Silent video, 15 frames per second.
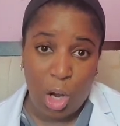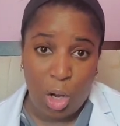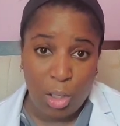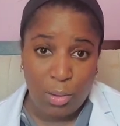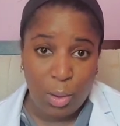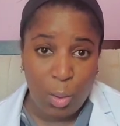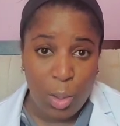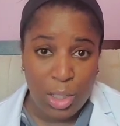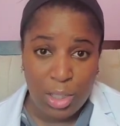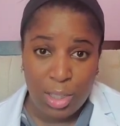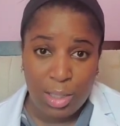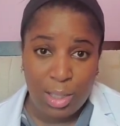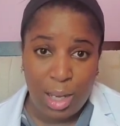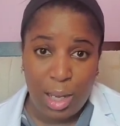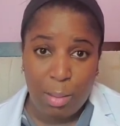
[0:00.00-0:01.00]
all of the question
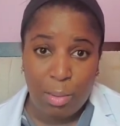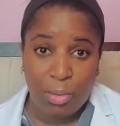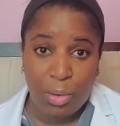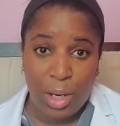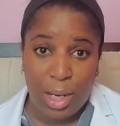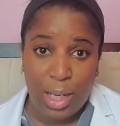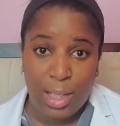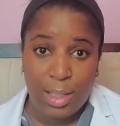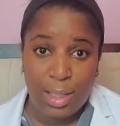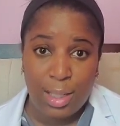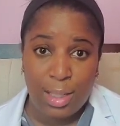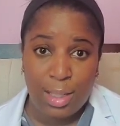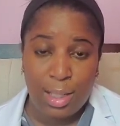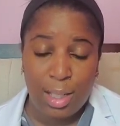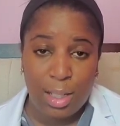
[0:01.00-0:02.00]
types for
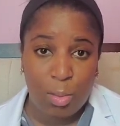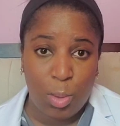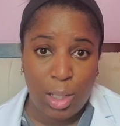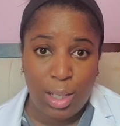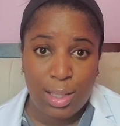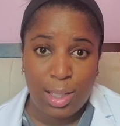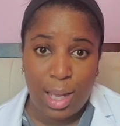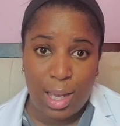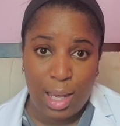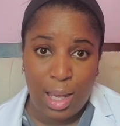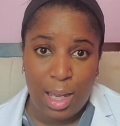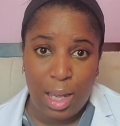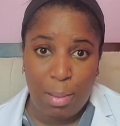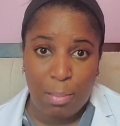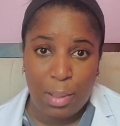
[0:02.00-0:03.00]
ANCC as well as
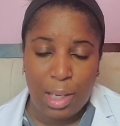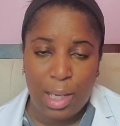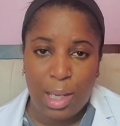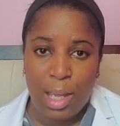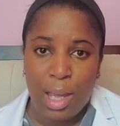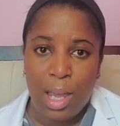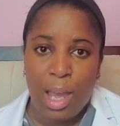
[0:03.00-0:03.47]
AANP,